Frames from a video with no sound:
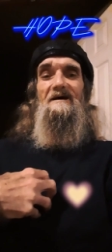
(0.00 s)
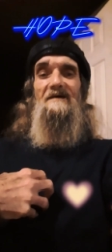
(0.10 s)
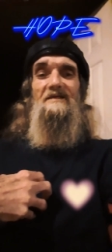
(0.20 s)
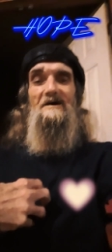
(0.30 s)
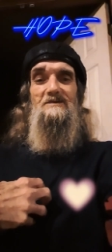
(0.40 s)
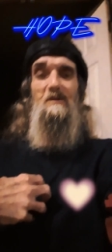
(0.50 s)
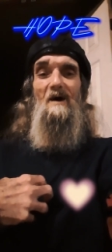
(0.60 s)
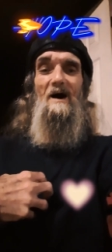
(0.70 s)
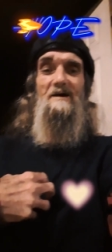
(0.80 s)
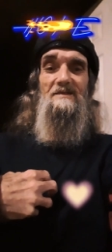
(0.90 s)
And that's
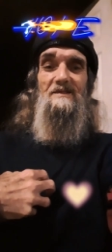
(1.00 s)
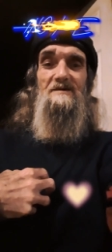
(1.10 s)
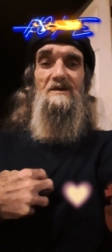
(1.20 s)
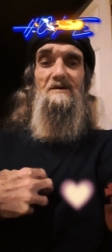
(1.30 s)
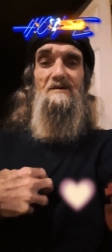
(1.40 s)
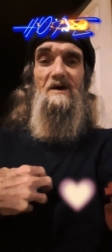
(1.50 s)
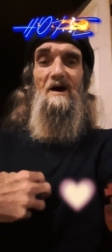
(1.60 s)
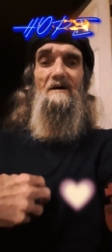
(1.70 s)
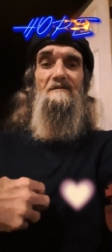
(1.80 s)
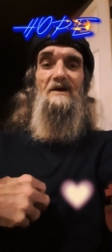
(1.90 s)
why in the new
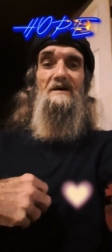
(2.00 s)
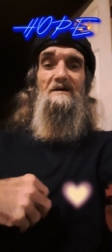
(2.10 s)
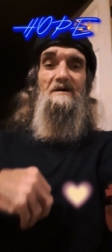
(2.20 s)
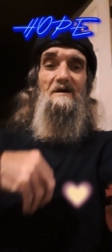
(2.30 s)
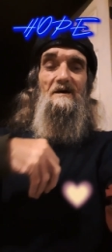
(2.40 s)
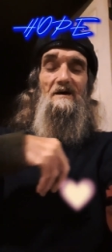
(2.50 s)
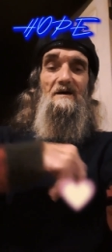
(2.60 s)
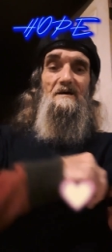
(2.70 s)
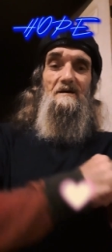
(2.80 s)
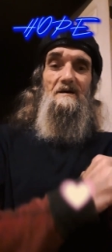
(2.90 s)

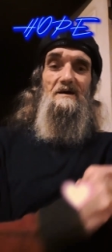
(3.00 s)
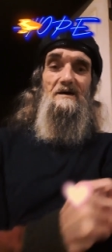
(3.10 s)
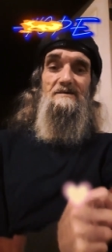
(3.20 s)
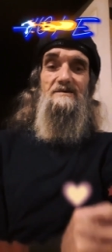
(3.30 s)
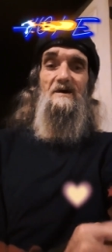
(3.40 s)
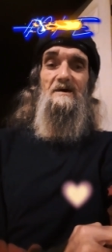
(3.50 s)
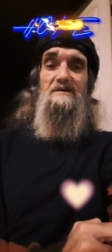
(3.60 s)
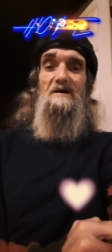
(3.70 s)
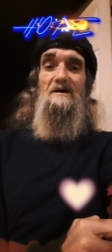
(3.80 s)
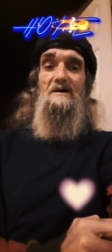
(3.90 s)
covenant, he
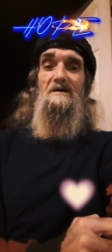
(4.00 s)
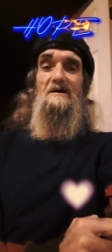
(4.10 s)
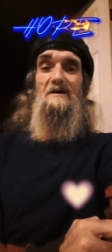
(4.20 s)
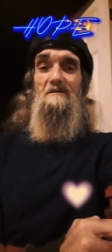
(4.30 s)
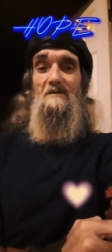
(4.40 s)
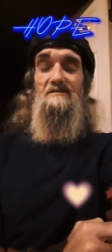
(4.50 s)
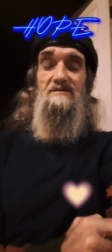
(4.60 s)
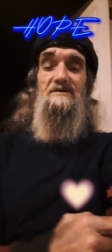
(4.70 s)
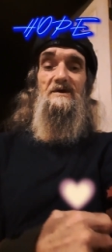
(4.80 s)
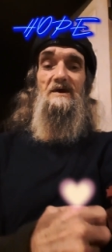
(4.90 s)
said uh, he
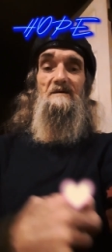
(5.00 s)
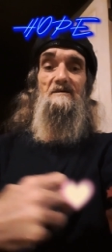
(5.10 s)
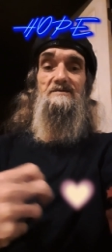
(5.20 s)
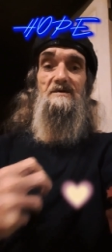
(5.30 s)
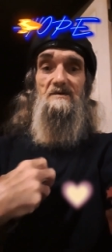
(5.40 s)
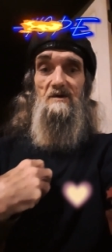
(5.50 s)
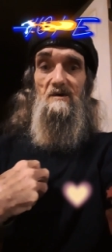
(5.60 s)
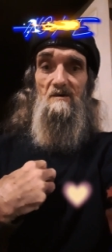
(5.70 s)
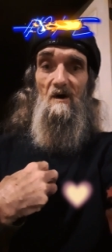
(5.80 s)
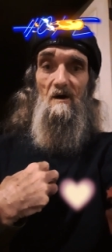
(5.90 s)
wants to give us a
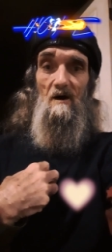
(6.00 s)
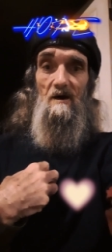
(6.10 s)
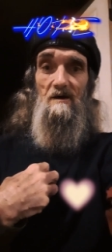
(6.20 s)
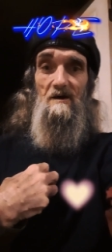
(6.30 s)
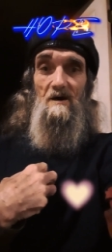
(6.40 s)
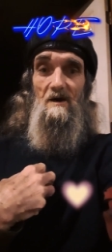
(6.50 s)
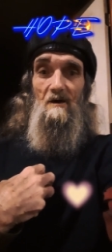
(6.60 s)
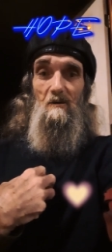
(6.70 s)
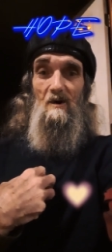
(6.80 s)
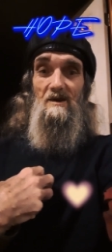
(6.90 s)
new heart
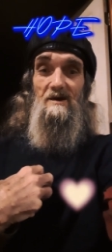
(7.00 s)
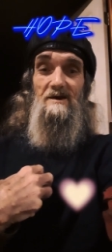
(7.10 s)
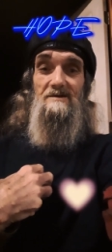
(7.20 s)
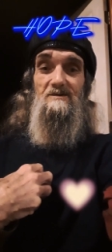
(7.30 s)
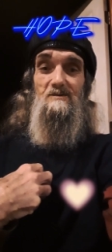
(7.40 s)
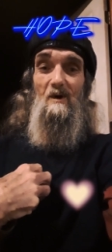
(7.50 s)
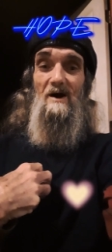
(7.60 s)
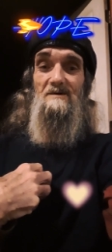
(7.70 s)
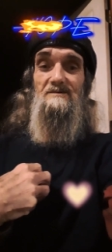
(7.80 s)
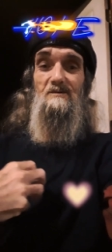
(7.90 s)
wherein
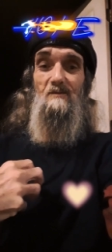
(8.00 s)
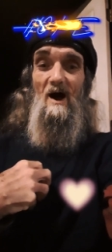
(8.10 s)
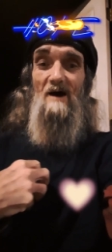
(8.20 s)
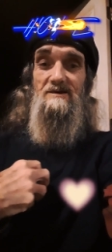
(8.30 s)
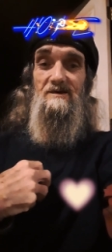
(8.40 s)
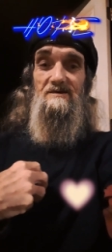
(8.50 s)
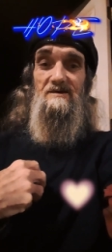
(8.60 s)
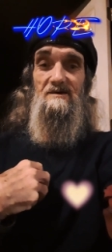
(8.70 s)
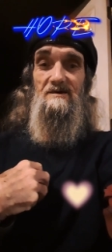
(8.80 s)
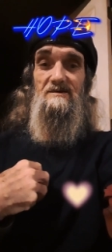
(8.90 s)
dwells
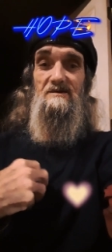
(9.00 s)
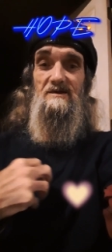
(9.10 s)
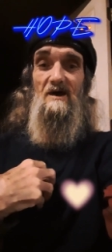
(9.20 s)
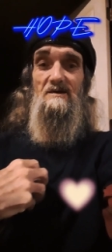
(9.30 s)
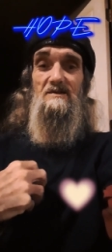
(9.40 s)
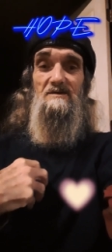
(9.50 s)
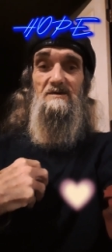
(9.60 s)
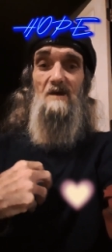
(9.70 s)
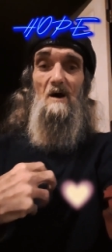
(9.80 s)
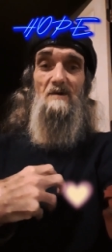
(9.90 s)
righteousness, and take the
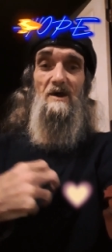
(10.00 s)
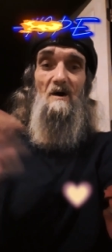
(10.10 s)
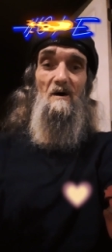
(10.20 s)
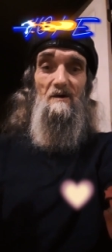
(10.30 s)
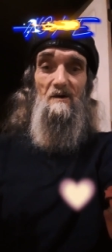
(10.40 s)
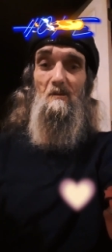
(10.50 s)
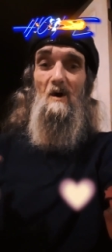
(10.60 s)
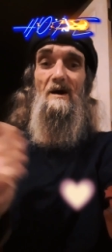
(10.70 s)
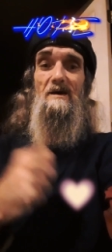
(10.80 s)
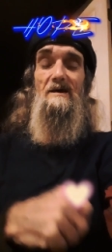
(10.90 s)
stony heart
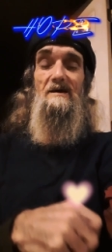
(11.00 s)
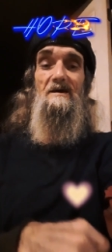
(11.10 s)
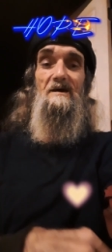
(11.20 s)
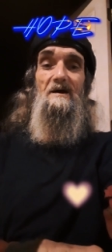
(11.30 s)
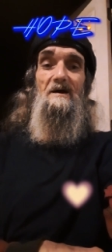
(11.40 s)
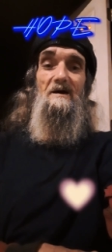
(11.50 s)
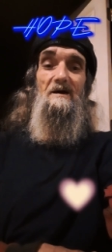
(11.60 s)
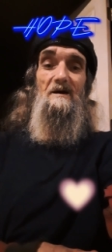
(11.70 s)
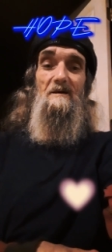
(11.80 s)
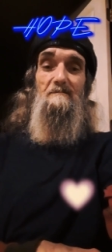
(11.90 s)
away
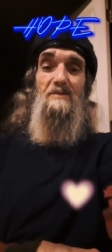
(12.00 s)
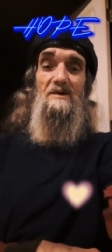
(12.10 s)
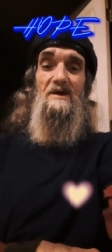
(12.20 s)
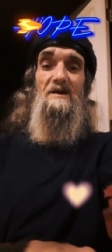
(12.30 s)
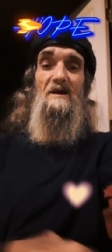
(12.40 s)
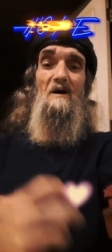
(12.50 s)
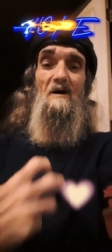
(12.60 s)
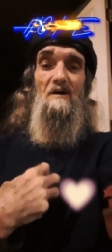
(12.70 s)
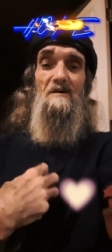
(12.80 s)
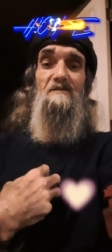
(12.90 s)
and put in a
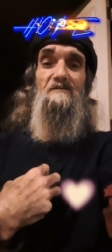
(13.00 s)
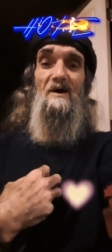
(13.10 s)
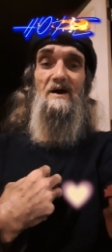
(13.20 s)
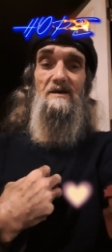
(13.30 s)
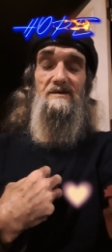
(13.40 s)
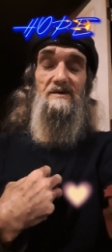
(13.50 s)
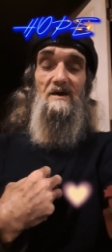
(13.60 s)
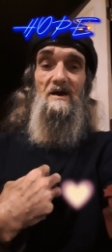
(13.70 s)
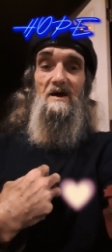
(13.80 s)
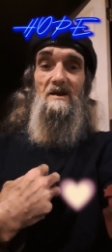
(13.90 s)
heart of flesh.
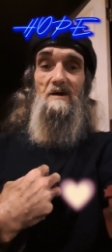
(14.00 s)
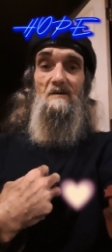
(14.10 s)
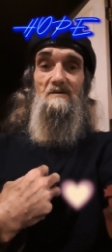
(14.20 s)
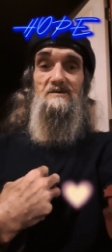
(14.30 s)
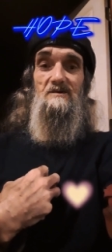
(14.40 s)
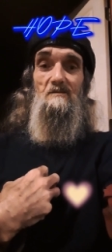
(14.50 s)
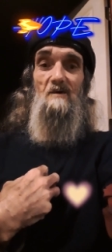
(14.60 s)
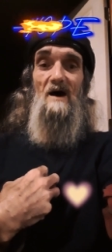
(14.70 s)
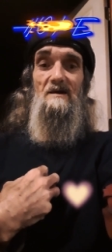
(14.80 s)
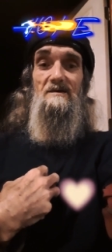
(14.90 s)
He wants to
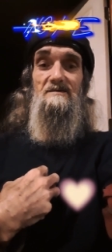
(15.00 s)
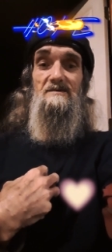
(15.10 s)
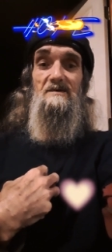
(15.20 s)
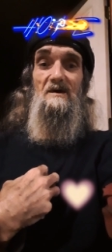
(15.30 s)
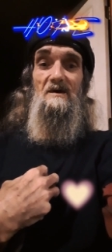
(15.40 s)
write his,